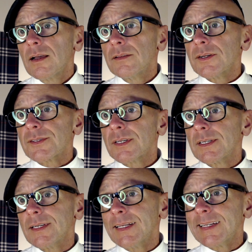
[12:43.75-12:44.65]
there's a,
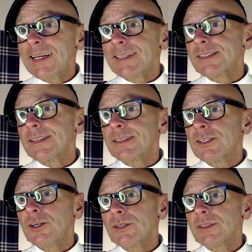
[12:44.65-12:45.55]
an exit
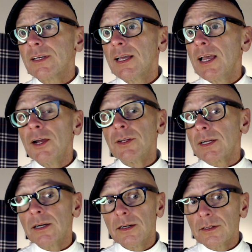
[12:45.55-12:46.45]
called
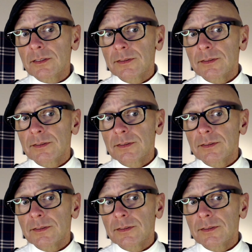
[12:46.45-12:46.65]
Ergo.